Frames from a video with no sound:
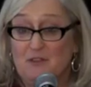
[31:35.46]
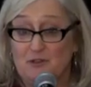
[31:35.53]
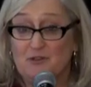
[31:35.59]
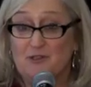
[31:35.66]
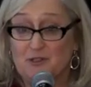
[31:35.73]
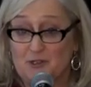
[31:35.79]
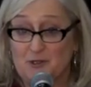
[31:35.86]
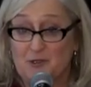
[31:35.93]
They're
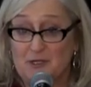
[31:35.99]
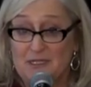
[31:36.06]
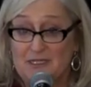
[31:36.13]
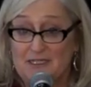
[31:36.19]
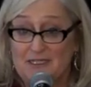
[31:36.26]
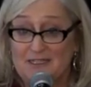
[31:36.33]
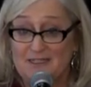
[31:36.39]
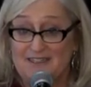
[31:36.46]

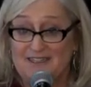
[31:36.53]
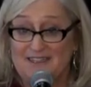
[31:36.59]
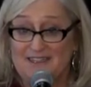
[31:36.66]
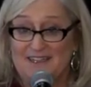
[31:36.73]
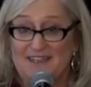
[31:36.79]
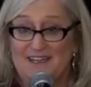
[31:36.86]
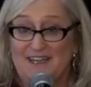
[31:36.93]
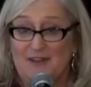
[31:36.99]
stories.
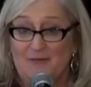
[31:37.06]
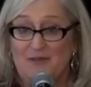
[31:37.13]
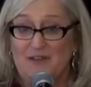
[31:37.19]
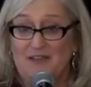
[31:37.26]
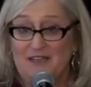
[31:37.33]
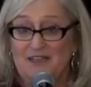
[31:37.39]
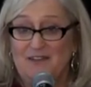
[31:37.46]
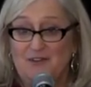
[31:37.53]
And we
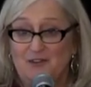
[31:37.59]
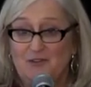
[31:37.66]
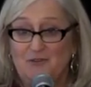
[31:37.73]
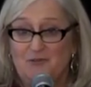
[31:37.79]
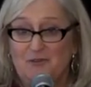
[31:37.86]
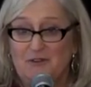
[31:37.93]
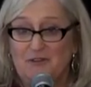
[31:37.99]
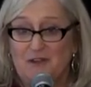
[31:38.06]
need
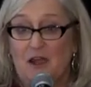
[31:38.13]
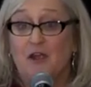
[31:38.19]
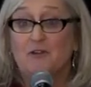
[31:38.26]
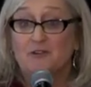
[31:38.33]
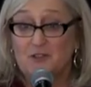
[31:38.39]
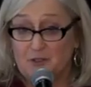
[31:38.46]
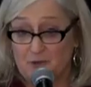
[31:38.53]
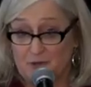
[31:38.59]
to,
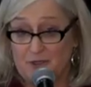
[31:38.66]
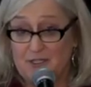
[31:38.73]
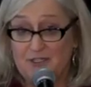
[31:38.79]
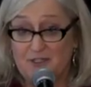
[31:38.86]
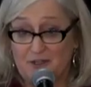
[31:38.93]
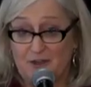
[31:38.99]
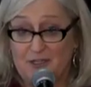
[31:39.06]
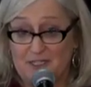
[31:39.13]
our
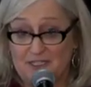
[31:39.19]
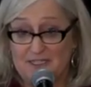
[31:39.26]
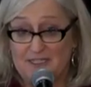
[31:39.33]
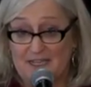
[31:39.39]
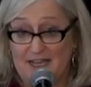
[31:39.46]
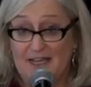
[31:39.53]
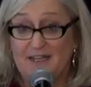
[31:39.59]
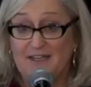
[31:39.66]
stories are
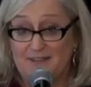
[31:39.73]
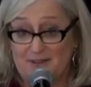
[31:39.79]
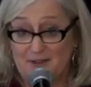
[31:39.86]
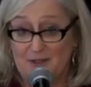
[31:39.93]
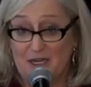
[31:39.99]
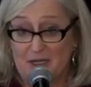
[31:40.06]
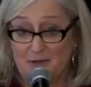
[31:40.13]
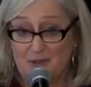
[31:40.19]
just that.
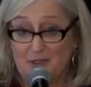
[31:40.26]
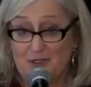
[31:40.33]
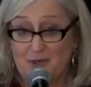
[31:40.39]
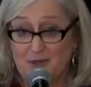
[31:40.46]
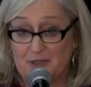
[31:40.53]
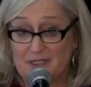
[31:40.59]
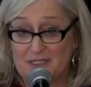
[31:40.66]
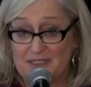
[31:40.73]
They're our
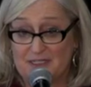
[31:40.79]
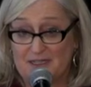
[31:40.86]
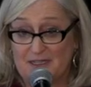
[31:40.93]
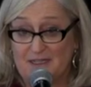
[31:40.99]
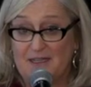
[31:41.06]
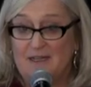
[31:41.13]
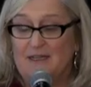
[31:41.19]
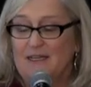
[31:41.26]
stories.
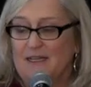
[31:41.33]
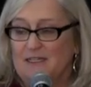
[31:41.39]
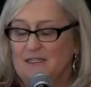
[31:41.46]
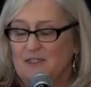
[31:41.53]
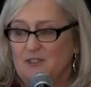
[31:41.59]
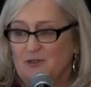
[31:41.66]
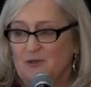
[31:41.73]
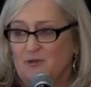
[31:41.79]

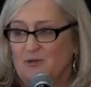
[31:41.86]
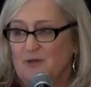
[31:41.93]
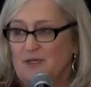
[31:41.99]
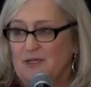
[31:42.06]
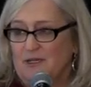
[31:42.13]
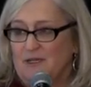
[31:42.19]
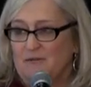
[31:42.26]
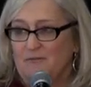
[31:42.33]
And so
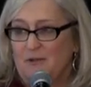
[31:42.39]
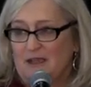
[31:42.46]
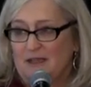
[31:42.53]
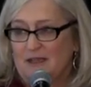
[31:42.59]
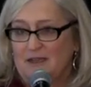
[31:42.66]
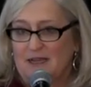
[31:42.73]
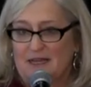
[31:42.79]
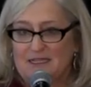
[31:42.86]

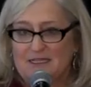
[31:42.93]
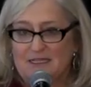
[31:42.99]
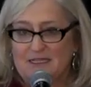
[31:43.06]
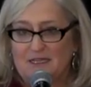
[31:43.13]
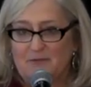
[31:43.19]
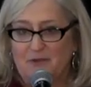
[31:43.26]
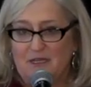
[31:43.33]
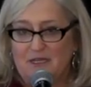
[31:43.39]
recognizing
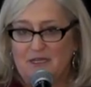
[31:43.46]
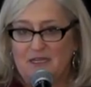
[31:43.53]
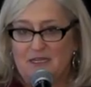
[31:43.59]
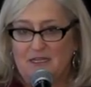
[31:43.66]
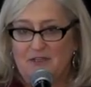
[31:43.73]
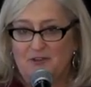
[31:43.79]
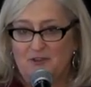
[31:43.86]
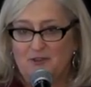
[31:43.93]
that we
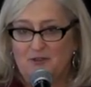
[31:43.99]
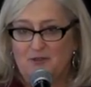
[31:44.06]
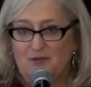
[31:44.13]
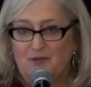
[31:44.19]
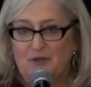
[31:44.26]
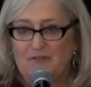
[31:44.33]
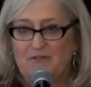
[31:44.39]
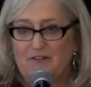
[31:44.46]
need
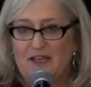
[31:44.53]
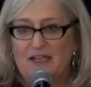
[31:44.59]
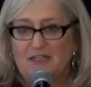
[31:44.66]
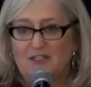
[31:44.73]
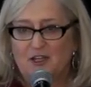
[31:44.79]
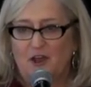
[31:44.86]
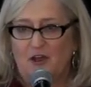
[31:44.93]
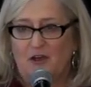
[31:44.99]
to
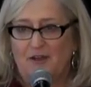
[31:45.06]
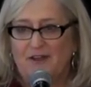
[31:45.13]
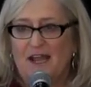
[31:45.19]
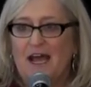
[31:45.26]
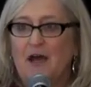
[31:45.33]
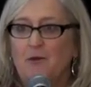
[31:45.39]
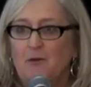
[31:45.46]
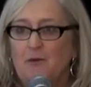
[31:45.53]
reflect on
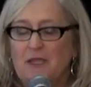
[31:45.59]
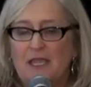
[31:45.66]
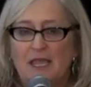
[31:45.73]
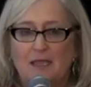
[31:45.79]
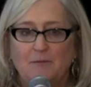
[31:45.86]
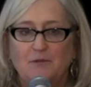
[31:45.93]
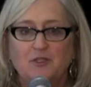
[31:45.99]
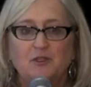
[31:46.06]
how we
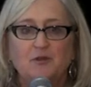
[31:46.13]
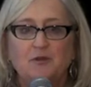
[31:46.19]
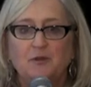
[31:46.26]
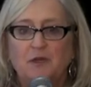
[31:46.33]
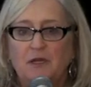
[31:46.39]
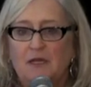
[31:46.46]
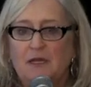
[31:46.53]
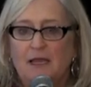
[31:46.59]
came
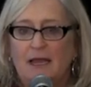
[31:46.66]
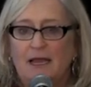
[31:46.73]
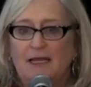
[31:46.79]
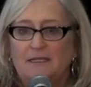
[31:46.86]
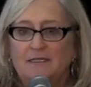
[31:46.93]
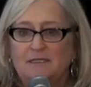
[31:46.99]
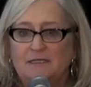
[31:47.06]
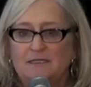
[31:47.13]
to,
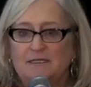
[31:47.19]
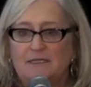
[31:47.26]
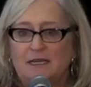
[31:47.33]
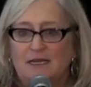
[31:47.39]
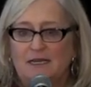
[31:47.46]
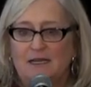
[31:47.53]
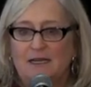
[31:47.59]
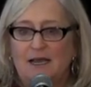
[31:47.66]
as
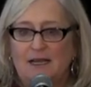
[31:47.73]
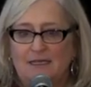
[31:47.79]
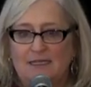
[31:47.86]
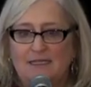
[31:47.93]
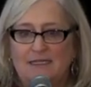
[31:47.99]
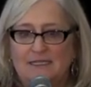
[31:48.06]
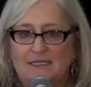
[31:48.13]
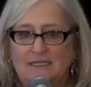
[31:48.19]

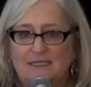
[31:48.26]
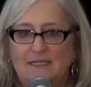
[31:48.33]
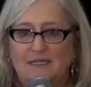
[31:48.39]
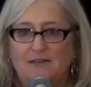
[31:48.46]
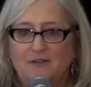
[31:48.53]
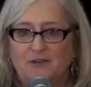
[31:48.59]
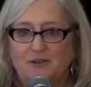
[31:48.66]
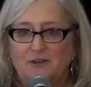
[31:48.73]
Alina did
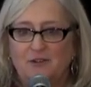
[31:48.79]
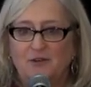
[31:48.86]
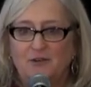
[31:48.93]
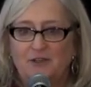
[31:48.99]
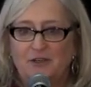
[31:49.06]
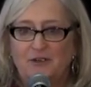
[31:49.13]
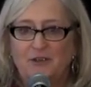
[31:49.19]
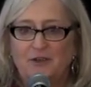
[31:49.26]

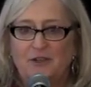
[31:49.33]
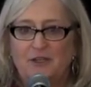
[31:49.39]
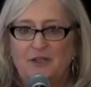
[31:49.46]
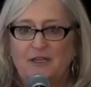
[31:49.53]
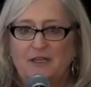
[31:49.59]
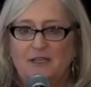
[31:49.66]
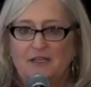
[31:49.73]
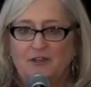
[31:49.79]
earlier
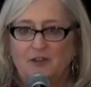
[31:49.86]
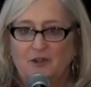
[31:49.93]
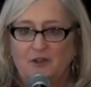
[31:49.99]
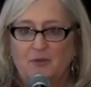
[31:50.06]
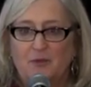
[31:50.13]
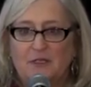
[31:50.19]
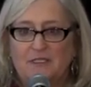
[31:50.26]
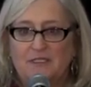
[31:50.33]
in
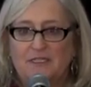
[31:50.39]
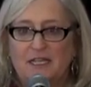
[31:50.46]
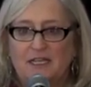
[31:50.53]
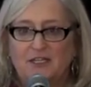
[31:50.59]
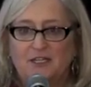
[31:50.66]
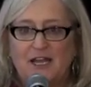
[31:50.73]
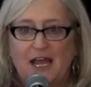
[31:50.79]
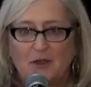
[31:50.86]
her
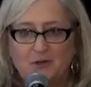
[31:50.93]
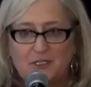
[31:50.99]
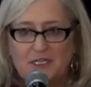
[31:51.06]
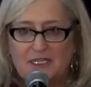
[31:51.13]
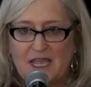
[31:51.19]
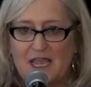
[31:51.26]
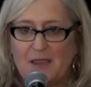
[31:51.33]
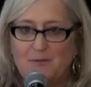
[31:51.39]
presentation, how she
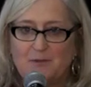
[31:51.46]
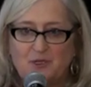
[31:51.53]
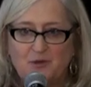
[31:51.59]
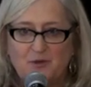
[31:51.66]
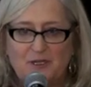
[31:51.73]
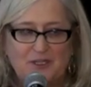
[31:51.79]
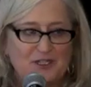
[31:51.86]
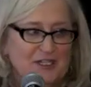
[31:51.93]
came
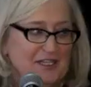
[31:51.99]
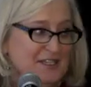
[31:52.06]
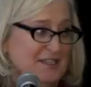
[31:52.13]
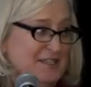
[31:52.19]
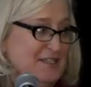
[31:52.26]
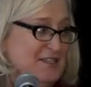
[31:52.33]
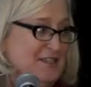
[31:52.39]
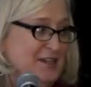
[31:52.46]
to where she
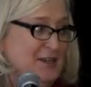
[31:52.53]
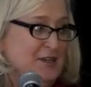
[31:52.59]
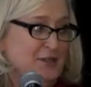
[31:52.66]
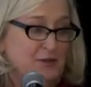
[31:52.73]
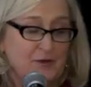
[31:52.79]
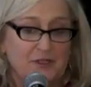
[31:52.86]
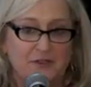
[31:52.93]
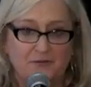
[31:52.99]
is
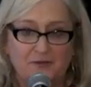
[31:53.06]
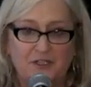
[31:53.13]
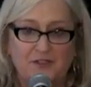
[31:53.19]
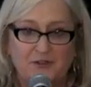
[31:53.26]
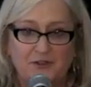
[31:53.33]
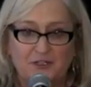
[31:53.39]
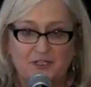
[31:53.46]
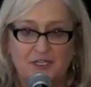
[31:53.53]
doing the
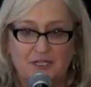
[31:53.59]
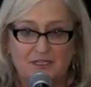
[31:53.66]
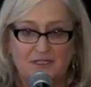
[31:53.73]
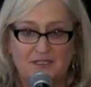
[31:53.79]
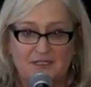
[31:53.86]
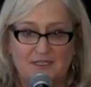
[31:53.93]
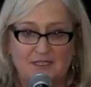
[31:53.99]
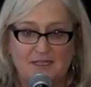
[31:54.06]
research she
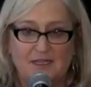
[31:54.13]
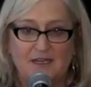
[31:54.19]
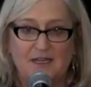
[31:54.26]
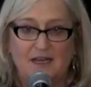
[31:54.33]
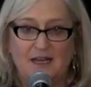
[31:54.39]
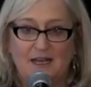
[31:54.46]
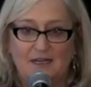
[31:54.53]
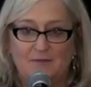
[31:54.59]
is.
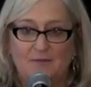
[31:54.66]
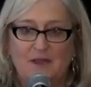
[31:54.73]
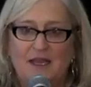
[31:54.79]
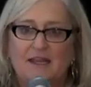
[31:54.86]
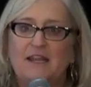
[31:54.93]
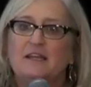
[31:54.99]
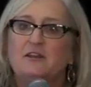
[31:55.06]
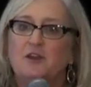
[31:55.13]

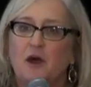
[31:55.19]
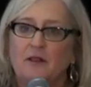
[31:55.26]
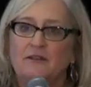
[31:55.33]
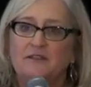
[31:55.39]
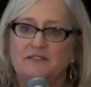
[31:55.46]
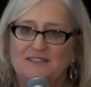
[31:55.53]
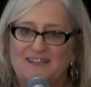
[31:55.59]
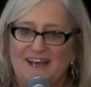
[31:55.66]
And
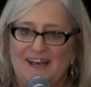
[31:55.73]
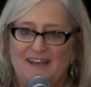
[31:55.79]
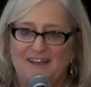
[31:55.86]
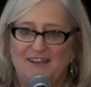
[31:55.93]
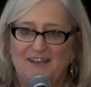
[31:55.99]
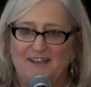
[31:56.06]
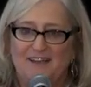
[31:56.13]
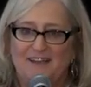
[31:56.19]
acknowledge
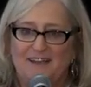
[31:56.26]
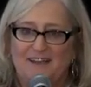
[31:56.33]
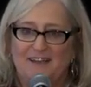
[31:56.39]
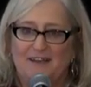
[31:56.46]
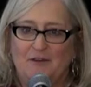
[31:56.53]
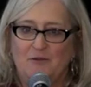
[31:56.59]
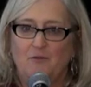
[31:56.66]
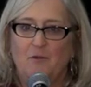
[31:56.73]
that,
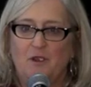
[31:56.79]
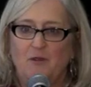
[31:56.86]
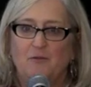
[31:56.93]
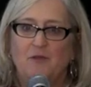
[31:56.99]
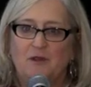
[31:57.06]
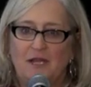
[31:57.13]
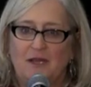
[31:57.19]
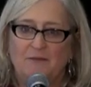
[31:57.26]
where
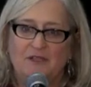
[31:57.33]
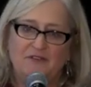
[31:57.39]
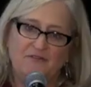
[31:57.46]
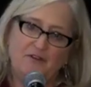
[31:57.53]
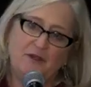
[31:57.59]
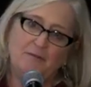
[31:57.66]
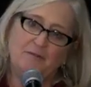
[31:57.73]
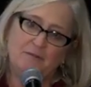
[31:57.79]
we're coming
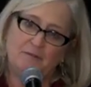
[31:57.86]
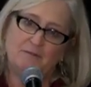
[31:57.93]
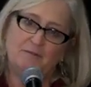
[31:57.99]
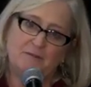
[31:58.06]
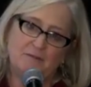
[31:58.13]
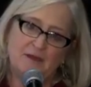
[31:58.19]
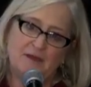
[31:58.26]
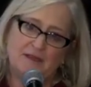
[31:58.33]
from.
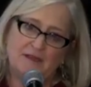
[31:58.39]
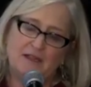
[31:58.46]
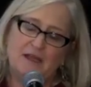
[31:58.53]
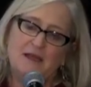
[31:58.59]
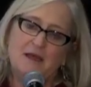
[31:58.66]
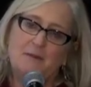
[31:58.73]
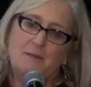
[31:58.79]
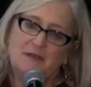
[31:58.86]
And
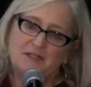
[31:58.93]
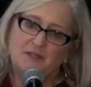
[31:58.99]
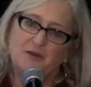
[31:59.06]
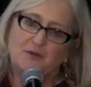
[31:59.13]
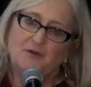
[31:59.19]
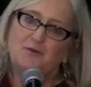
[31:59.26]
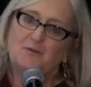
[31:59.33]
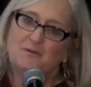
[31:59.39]

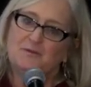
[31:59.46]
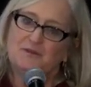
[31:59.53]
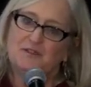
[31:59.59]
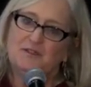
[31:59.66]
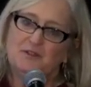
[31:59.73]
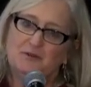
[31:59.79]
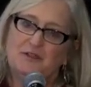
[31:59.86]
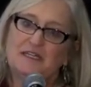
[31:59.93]
so
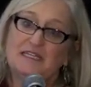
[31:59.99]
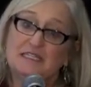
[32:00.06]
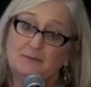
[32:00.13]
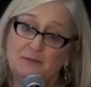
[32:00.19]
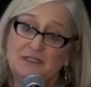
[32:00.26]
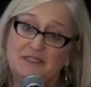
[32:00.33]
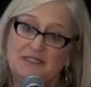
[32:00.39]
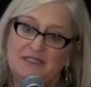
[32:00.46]
to do it
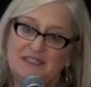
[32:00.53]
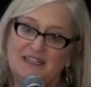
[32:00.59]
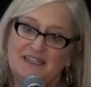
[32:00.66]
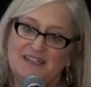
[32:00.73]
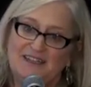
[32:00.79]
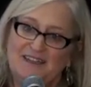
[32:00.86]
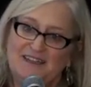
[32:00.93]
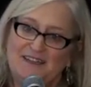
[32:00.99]

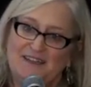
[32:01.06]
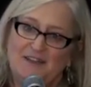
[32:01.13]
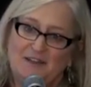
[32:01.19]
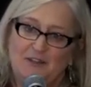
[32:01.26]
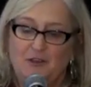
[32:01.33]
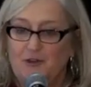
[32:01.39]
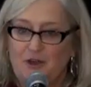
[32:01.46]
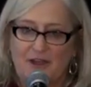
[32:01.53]
explicitly,
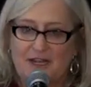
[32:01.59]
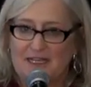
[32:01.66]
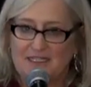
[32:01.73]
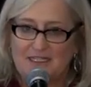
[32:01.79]
you're not